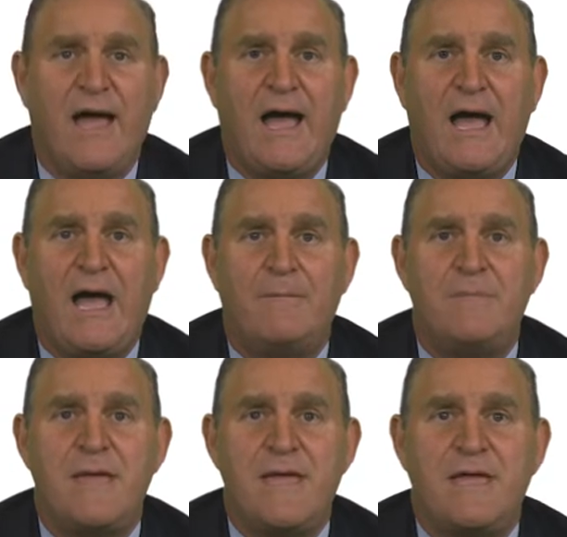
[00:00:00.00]

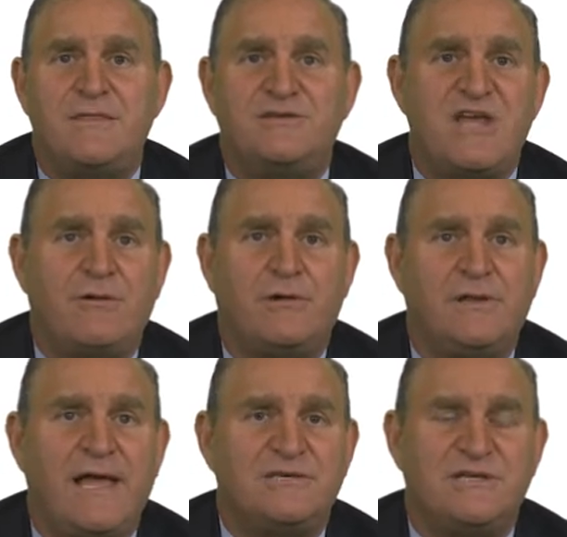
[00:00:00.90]
um, the general
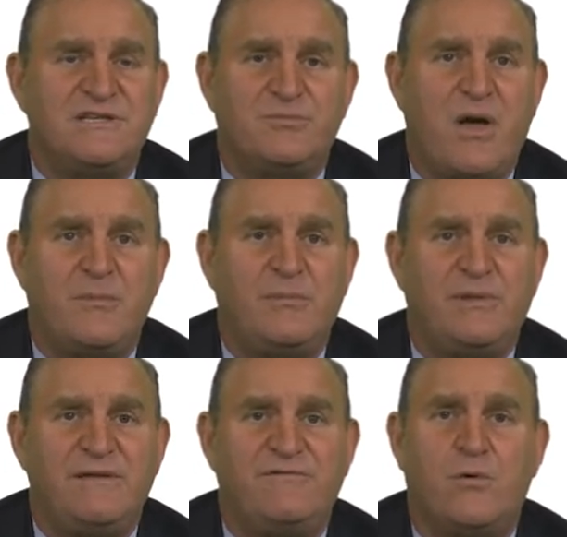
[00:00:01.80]
election is
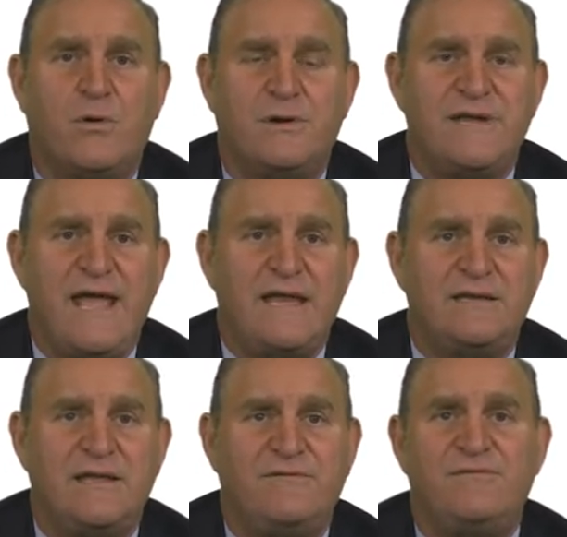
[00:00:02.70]
probably
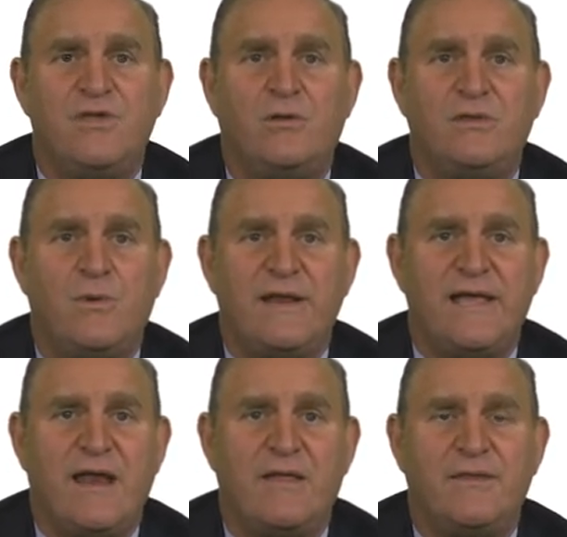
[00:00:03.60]
foreordained if the only way to
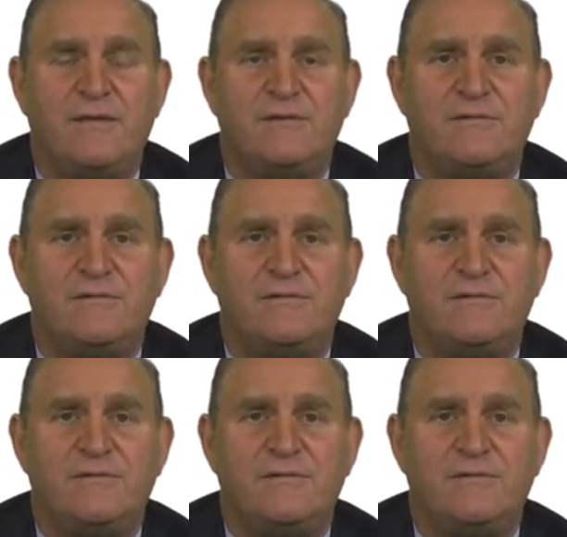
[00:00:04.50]
get on the